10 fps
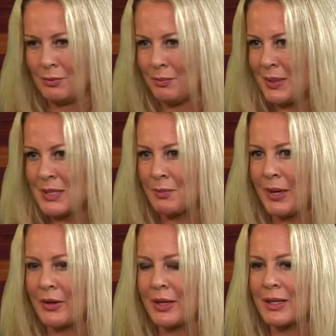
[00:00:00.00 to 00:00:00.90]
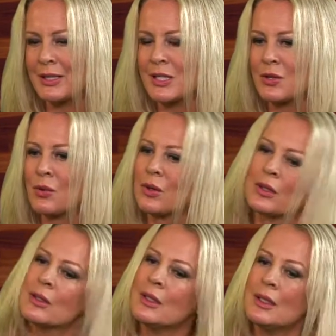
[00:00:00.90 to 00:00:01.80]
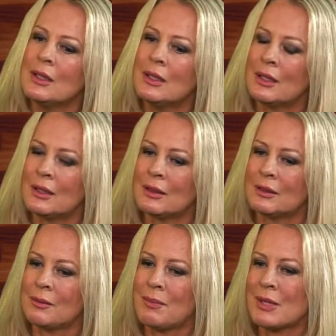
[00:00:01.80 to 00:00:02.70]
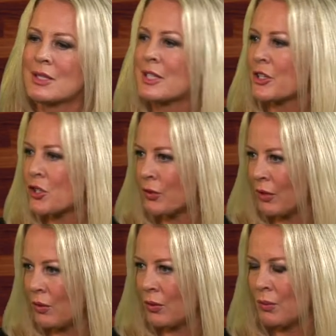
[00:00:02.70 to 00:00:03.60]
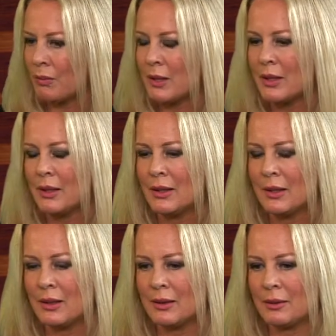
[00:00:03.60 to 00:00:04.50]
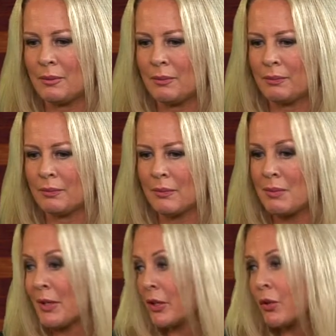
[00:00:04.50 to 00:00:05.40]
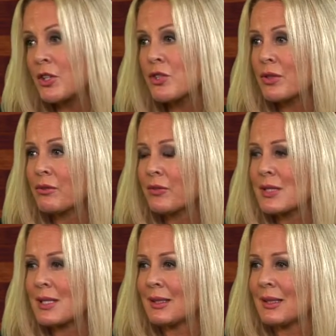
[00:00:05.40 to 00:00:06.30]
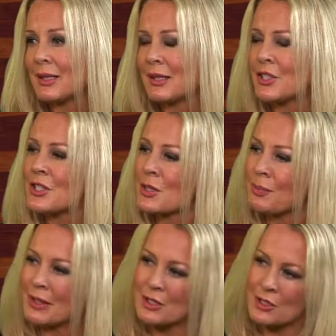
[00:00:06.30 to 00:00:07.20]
piece of paradise, or maybe a century home, maybe an equestrian facility. It just depends